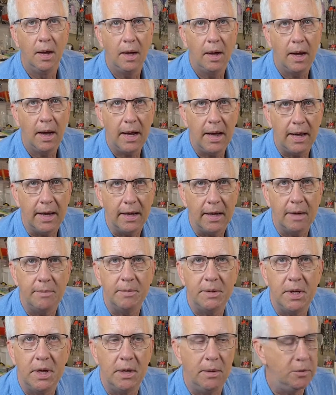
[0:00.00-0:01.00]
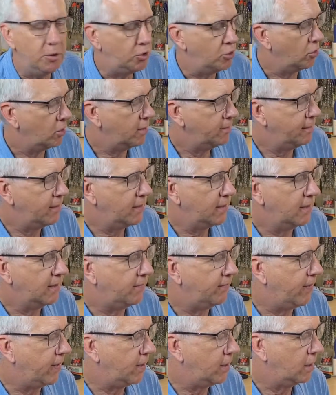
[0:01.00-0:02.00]
Hi, I'm Tim. Join me in this
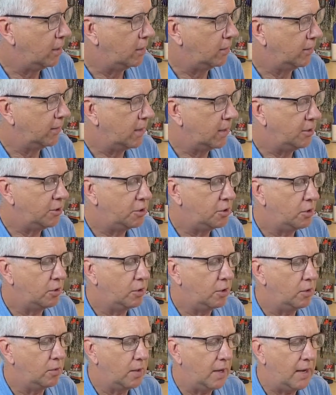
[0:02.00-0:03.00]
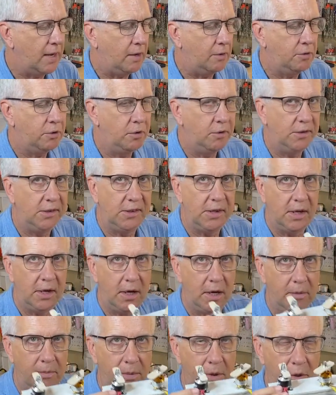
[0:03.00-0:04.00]
video as I show you how to set
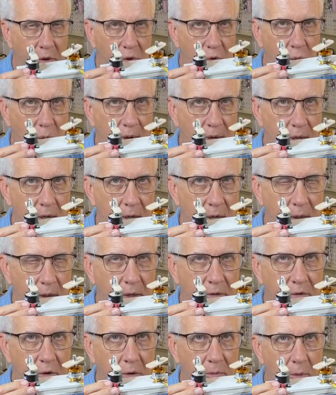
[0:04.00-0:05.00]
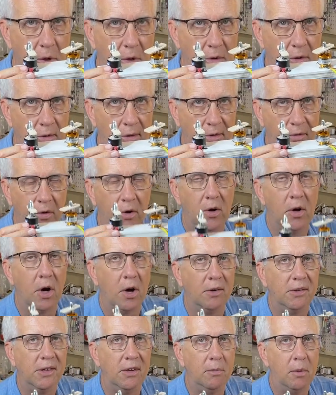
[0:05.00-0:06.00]
up twin electric motors for an
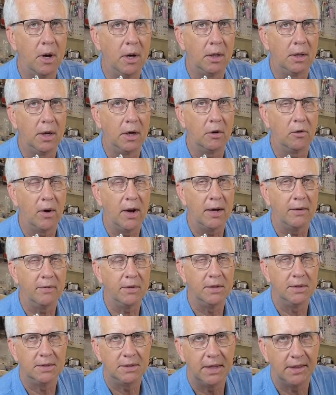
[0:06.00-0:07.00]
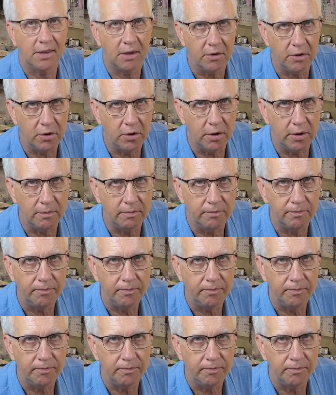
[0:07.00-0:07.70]
RC model aircraft. Let's get to it.